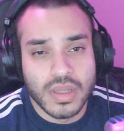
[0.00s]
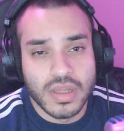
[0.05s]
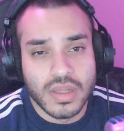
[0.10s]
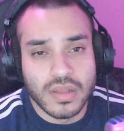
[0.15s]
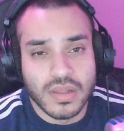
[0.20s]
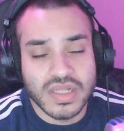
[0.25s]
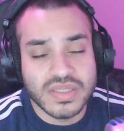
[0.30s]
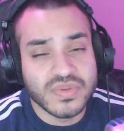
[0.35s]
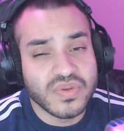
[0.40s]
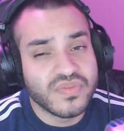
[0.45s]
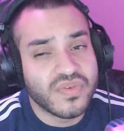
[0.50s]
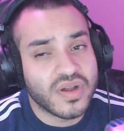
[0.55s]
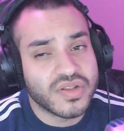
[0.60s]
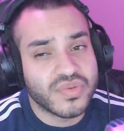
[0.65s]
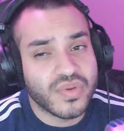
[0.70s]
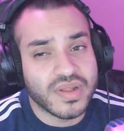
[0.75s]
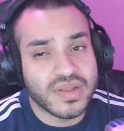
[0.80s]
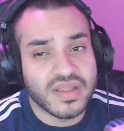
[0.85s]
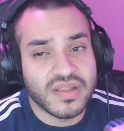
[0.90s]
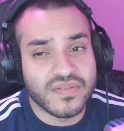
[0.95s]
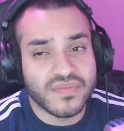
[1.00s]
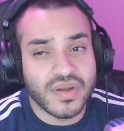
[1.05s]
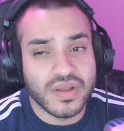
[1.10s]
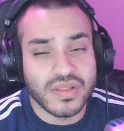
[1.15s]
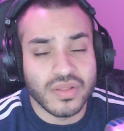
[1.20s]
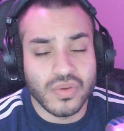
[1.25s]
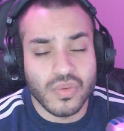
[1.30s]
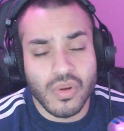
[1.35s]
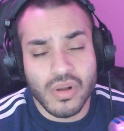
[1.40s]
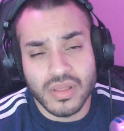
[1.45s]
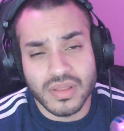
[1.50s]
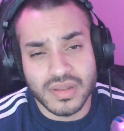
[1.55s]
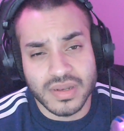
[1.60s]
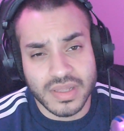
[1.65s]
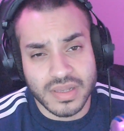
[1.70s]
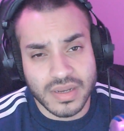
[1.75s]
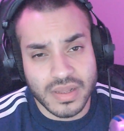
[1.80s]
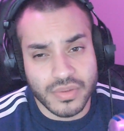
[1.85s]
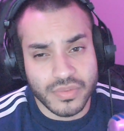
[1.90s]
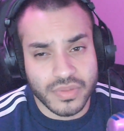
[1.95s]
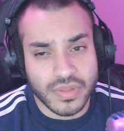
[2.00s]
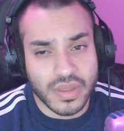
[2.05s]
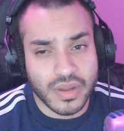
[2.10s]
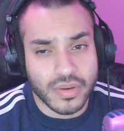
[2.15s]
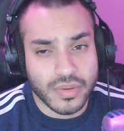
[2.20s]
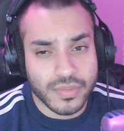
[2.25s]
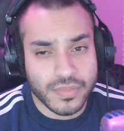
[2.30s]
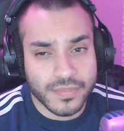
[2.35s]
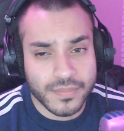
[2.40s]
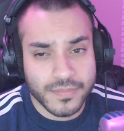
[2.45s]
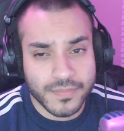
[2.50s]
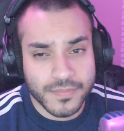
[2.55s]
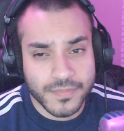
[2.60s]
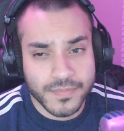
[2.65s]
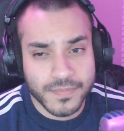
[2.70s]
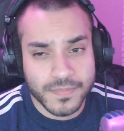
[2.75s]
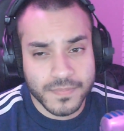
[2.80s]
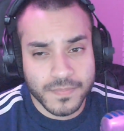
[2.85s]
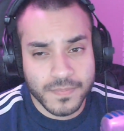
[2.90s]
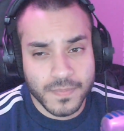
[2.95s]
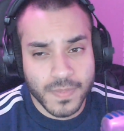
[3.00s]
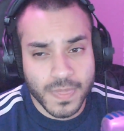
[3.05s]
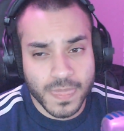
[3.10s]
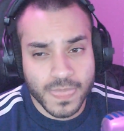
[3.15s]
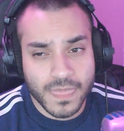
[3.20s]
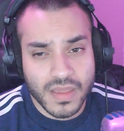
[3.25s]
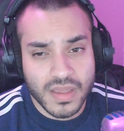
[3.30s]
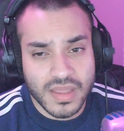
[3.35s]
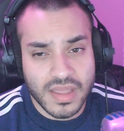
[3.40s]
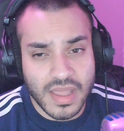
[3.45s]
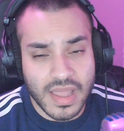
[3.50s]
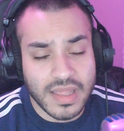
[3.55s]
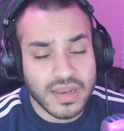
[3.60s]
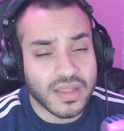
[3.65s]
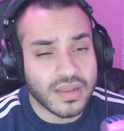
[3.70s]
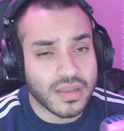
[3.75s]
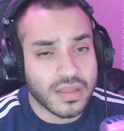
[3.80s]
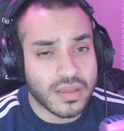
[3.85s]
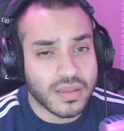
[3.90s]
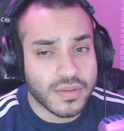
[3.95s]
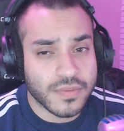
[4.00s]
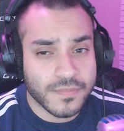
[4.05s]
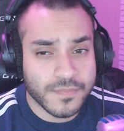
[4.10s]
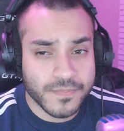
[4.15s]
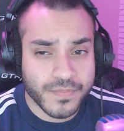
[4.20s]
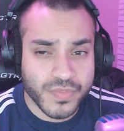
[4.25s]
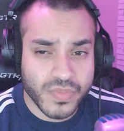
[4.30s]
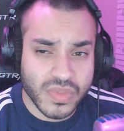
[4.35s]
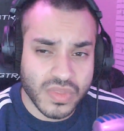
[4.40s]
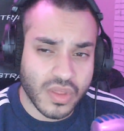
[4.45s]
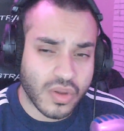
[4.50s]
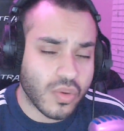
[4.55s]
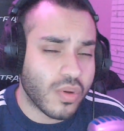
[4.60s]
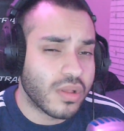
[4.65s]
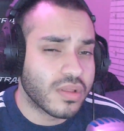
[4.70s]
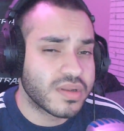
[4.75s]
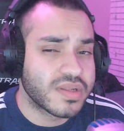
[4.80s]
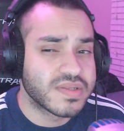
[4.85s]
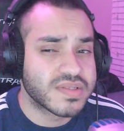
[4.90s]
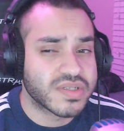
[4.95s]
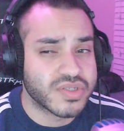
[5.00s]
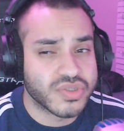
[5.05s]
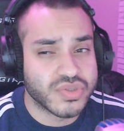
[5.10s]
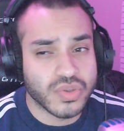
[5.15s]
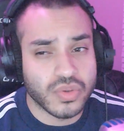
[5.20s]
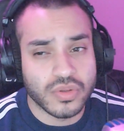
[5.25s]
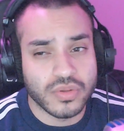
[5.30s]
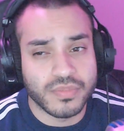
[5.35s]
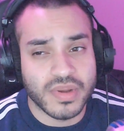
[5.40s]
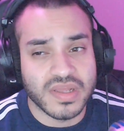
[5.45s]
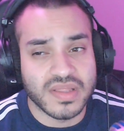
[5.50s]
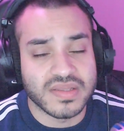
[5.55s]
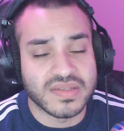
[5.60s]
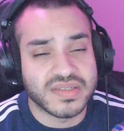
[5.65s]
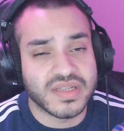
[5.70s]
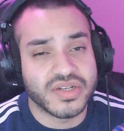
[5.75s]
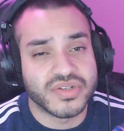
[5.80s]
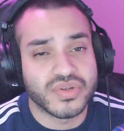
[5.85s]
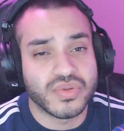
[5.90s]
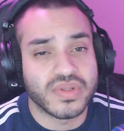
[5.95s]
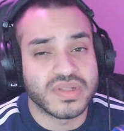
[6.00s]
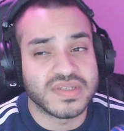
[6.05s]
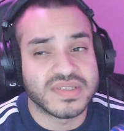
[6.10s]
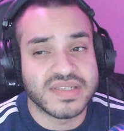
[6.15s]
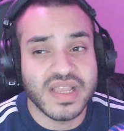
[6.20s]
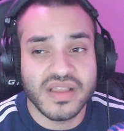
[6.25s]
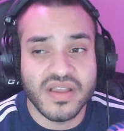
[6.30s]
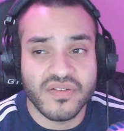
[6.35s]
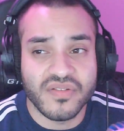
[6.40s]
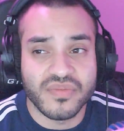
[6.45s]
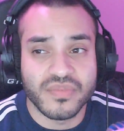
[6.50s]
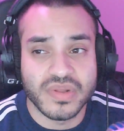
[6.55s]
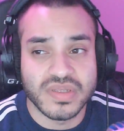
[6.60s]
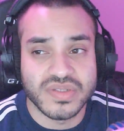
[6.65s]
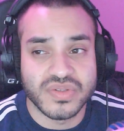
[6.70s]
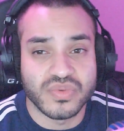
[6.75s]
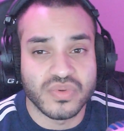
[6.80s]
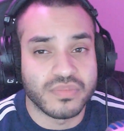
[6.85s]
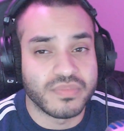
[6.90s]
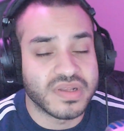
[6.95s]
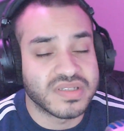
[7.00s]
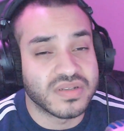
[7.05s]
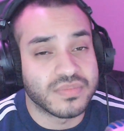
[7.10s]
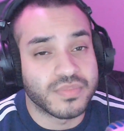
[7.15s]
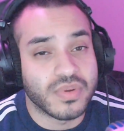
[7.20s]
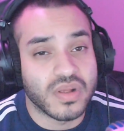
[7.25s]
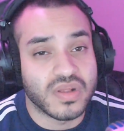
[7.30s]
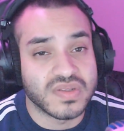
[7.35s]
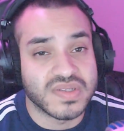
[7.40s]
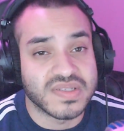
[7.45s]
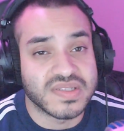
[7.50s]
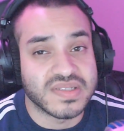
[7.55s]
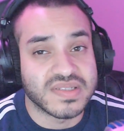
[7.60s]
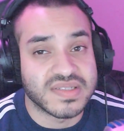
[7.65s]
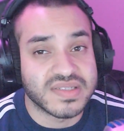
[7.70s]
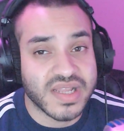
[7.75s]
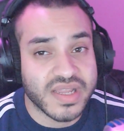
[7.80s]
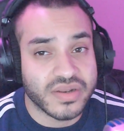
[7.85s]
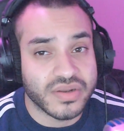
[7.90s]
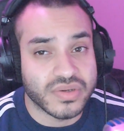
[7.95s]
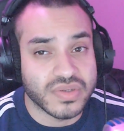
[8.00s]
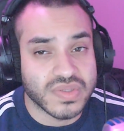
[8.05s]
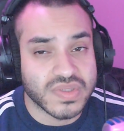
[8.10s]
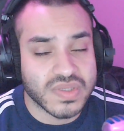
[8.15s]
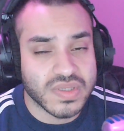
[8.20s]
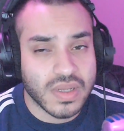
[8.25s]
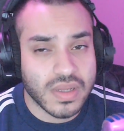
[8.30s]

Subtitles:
Let's move on to identify the quality in healthcare. In India, the quality is controlled by the central and state governments through a mix of policies and standards.